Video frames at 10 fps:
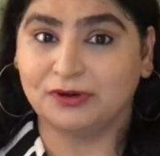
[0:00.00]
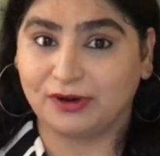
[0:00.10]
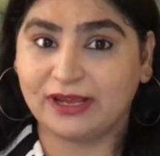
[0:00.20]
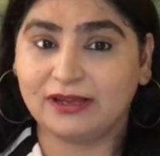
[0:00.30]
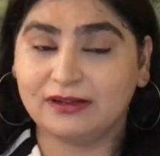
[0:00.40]

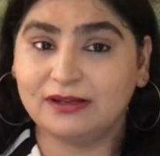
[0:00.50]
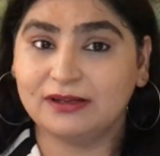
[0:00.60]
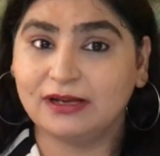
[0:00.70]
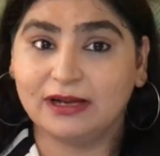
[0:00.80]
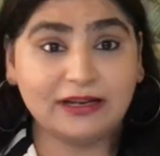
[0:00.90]
okay
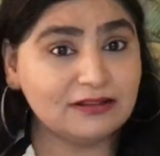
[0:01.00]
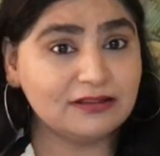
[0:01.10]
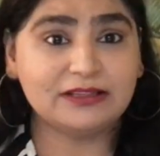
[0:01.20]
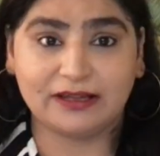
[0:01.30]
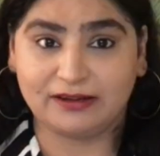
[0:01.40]

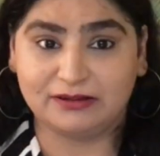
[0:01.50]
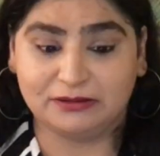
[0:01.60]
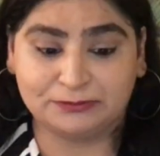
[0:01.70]
another thing